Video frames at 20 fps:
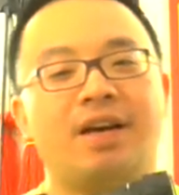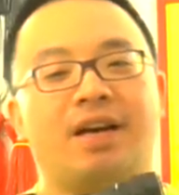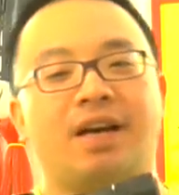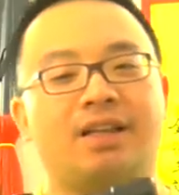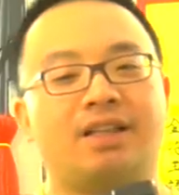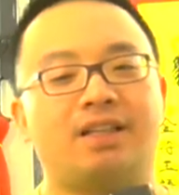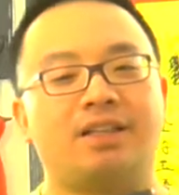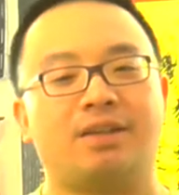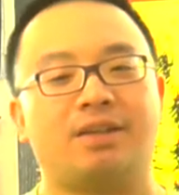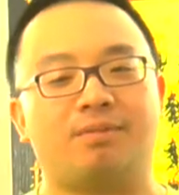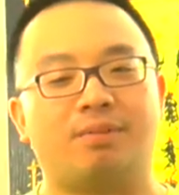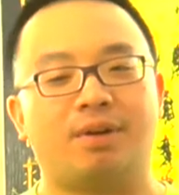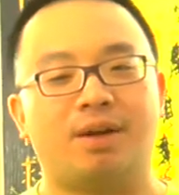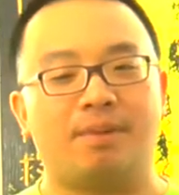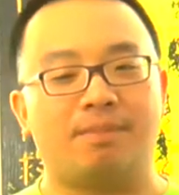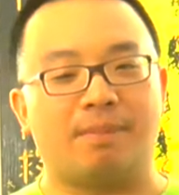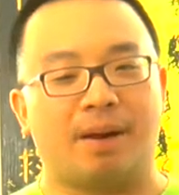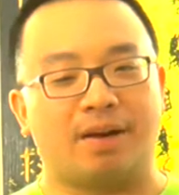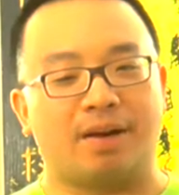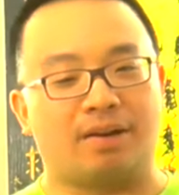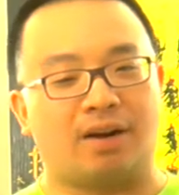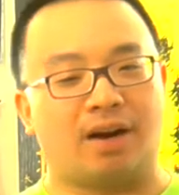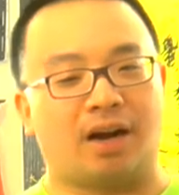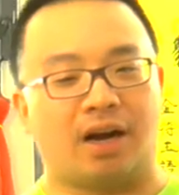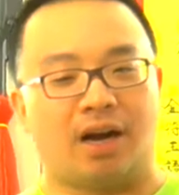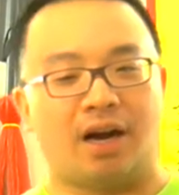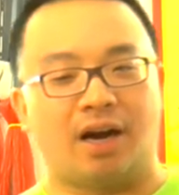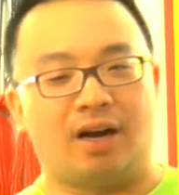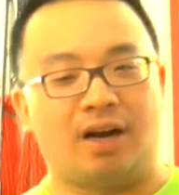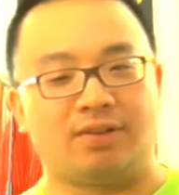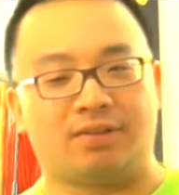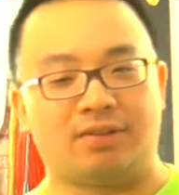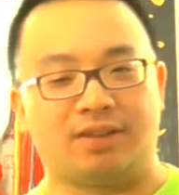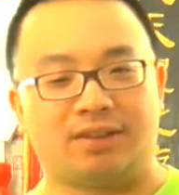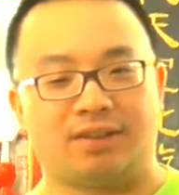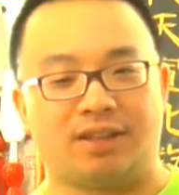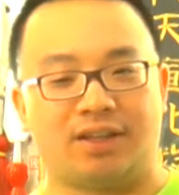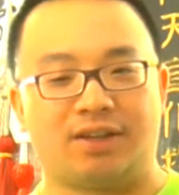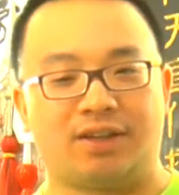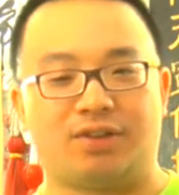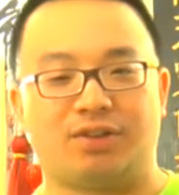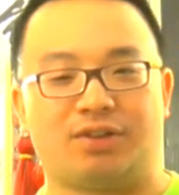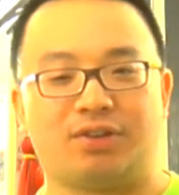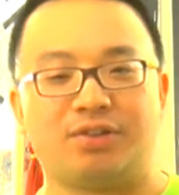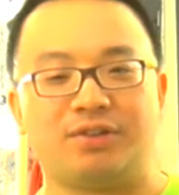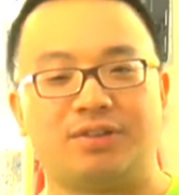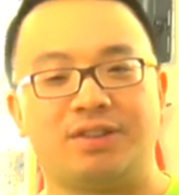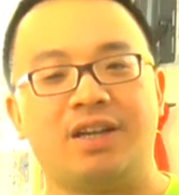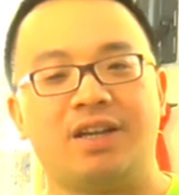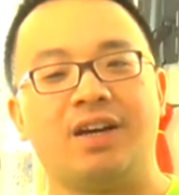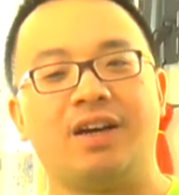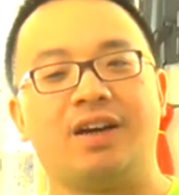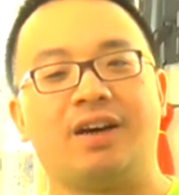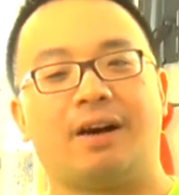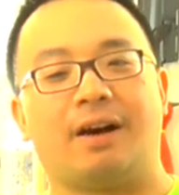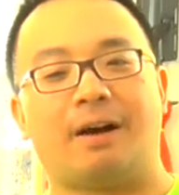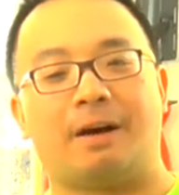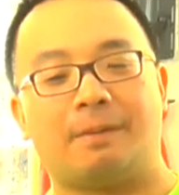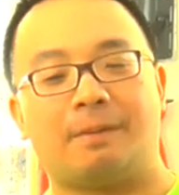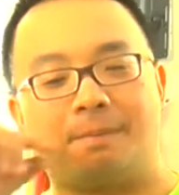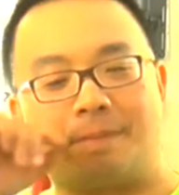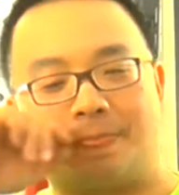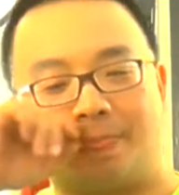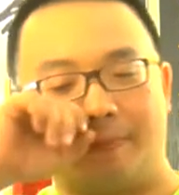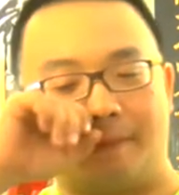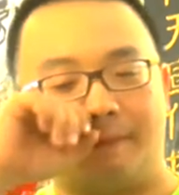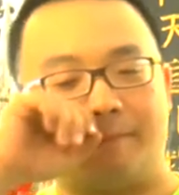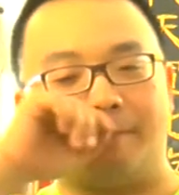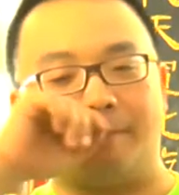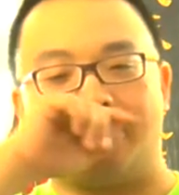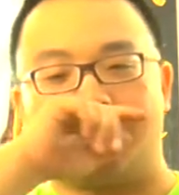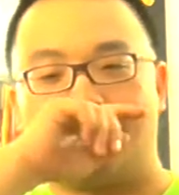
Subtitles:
It doesn't really matter how this thing shoots. It